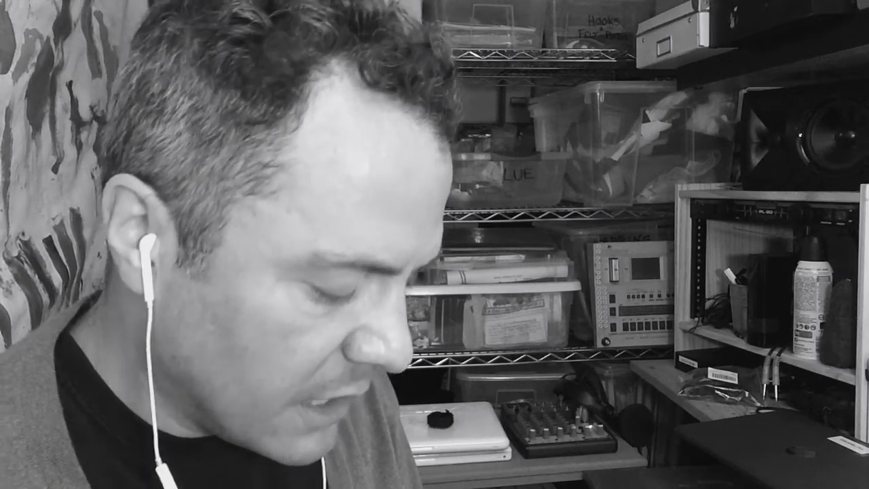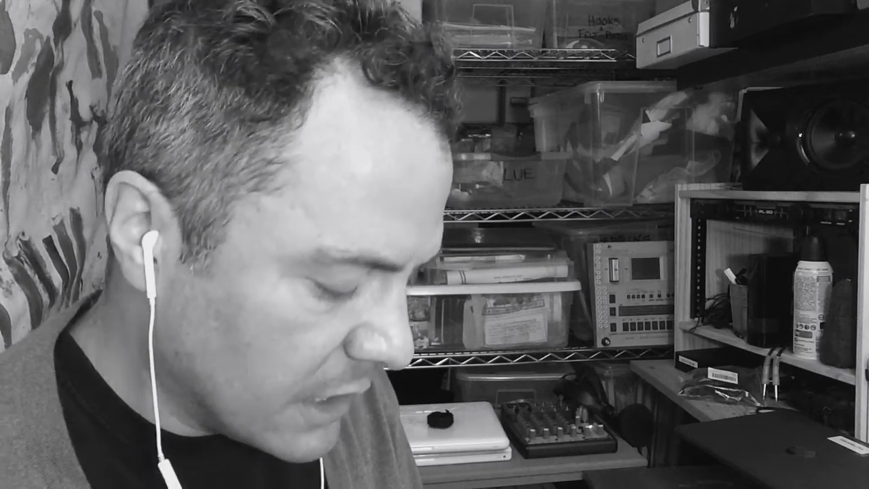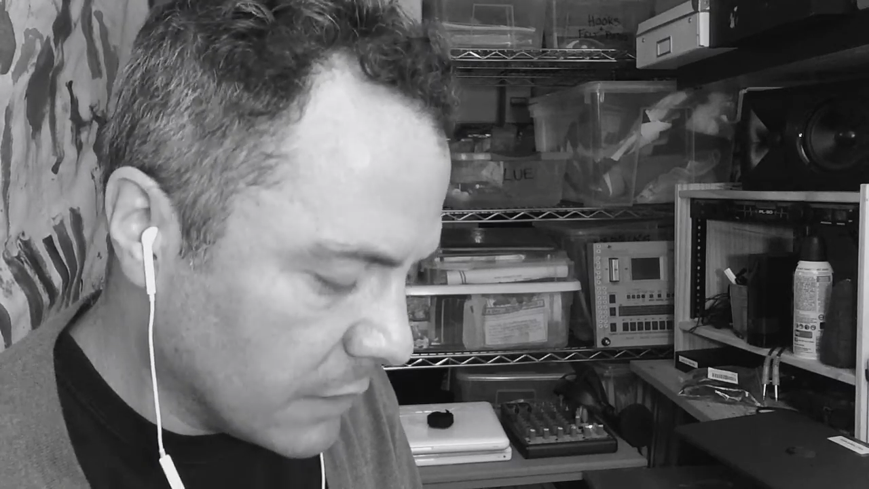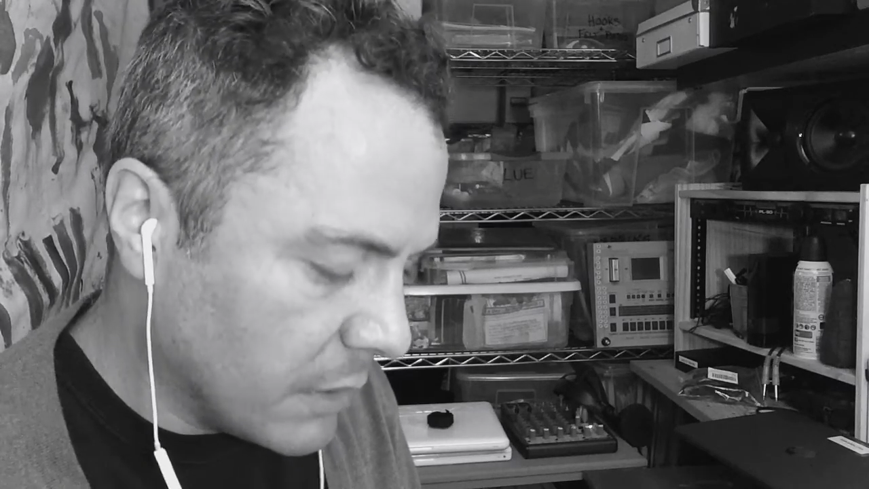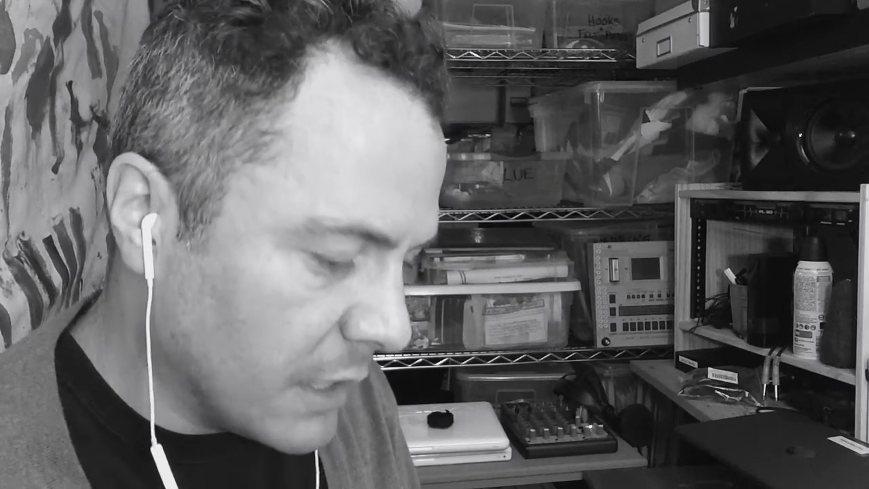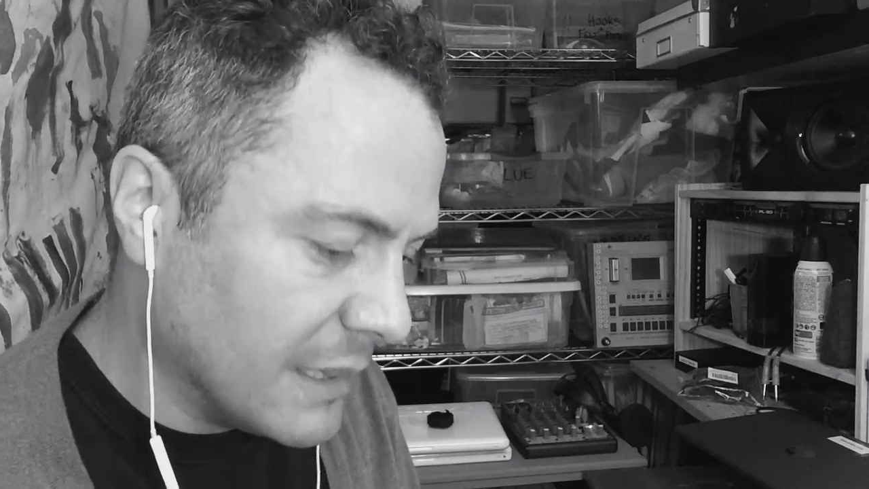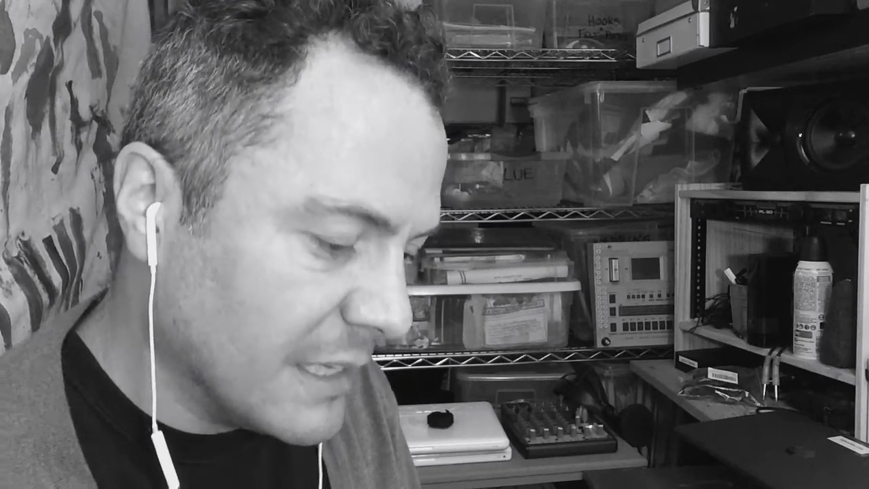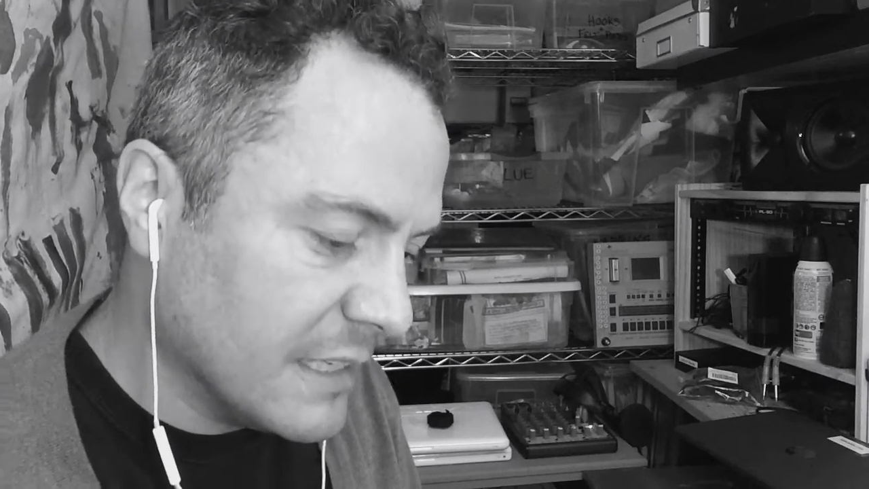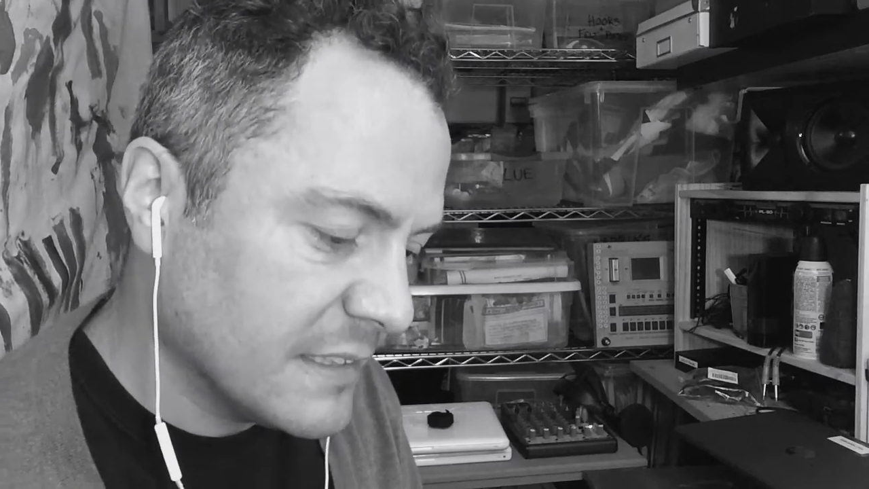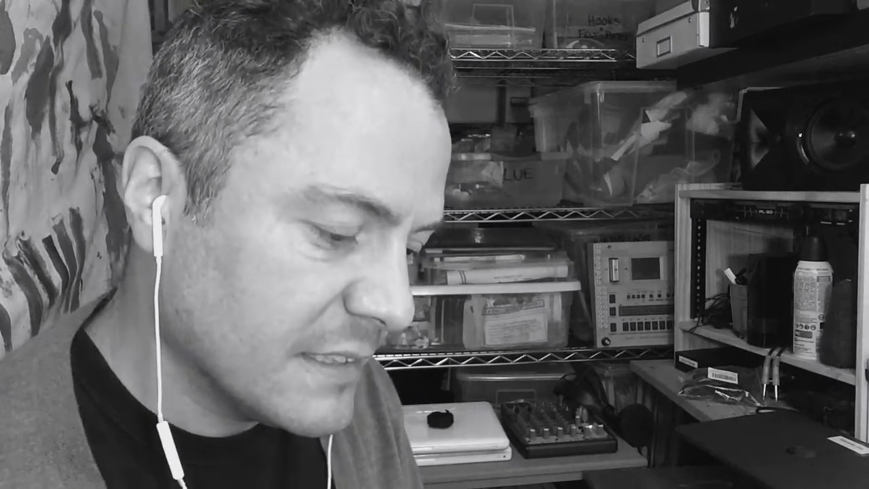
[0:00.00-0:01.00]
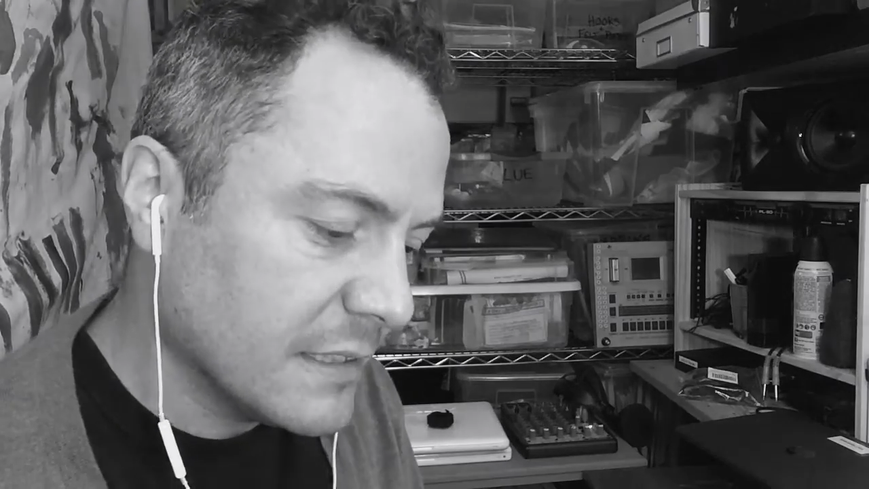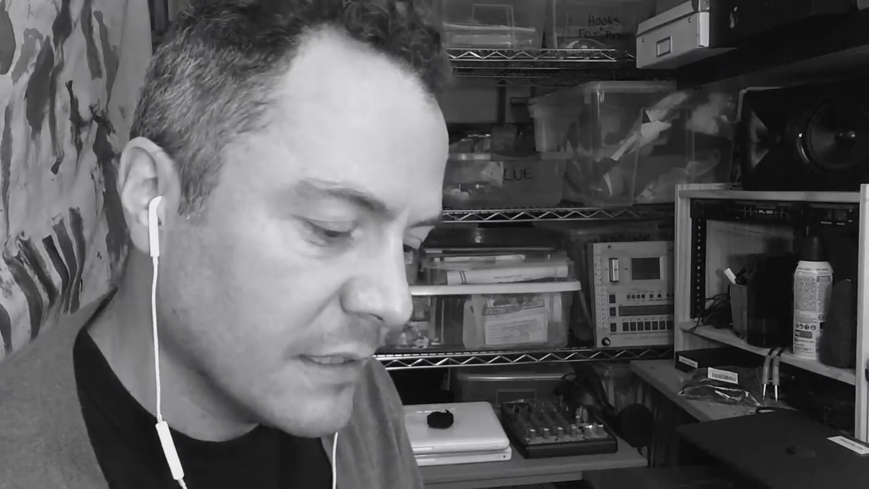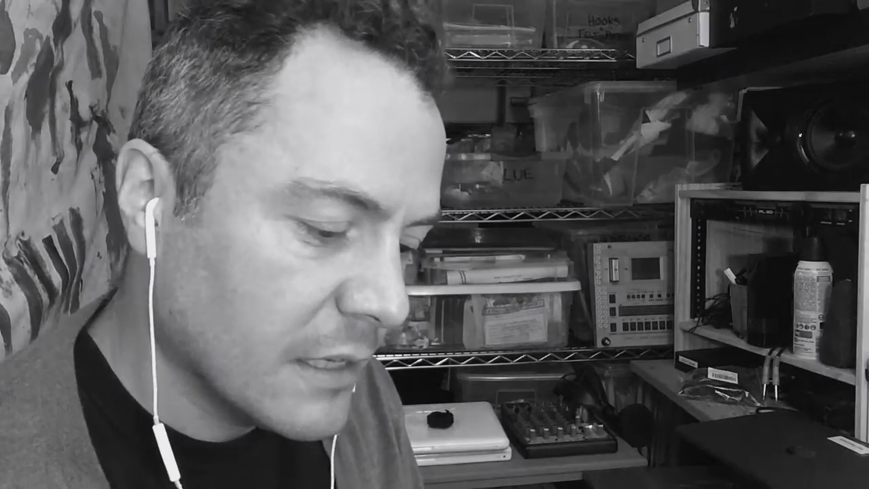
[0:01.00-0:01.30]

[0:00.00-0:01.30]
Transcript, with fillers: item on a list.